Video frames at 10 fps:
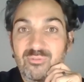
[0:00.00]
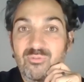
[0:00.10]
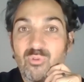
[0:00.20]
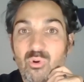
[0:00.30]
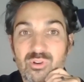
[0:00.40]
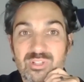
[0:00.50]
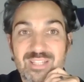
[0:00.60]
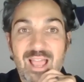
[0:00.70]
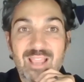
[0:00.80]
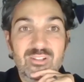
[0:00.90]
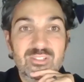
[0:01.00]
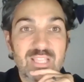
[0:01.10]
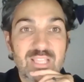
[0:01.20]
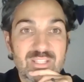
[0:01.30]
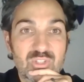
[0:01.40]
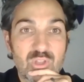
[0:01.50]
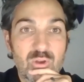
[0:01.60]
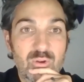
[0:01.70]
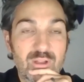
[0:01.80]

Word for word: for styles. And so